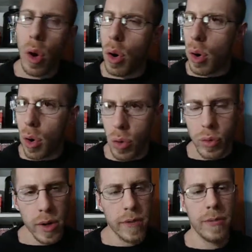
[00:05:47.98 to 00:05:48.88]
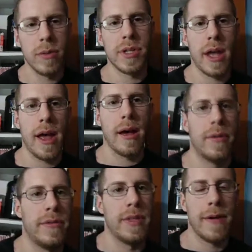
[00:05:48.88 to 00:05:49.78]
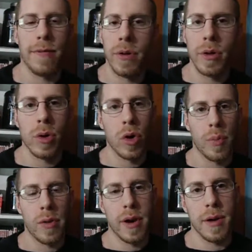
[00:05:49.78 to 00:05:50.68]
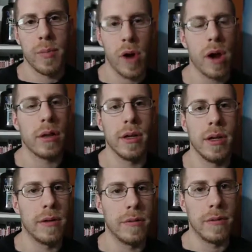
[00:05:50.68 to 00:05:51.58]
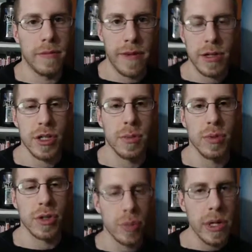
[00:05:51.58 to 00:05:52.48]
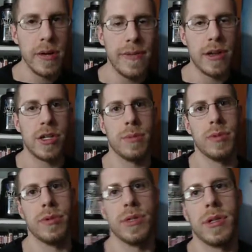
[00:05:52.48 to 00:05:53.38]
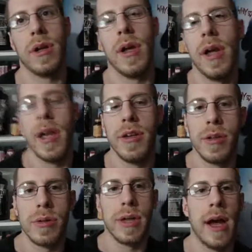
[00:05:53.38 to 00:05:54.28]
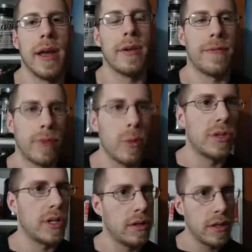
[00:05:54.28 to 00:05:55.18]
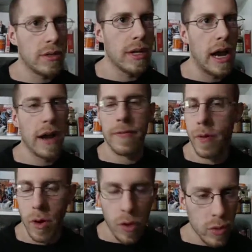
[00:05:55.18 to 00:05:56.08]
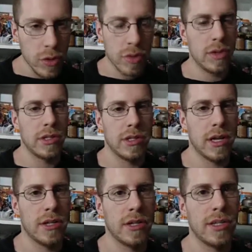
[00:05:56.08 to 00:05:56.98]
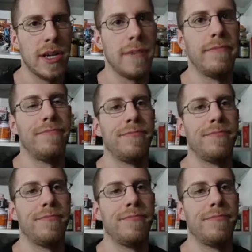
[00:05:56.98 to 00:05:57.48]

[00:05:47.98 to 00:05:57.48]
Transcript: All great foods to have. Definitely incorporate broccoli and vegetables, green vegetables, into your diet. Fruits into your diet. For all those reasons I just said.